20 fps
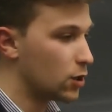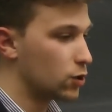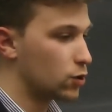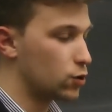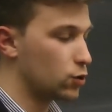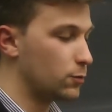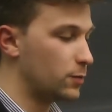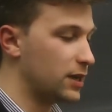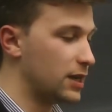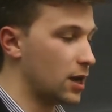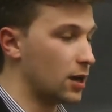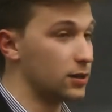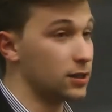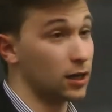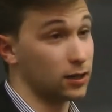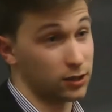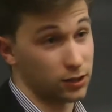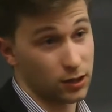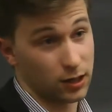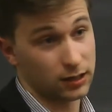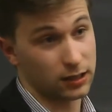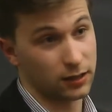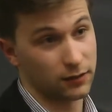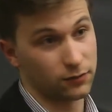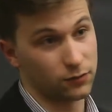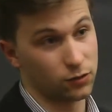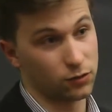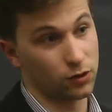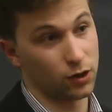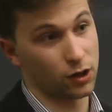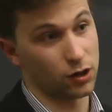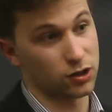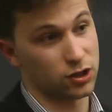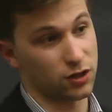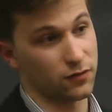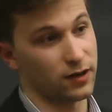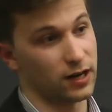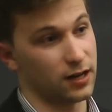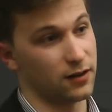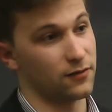to be an alternative to the
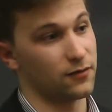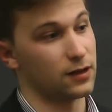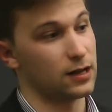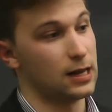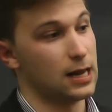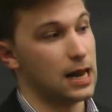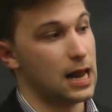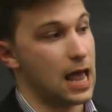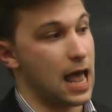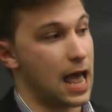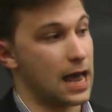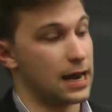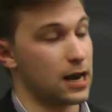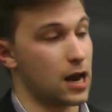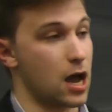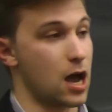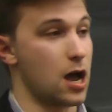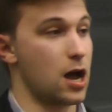Conservative, and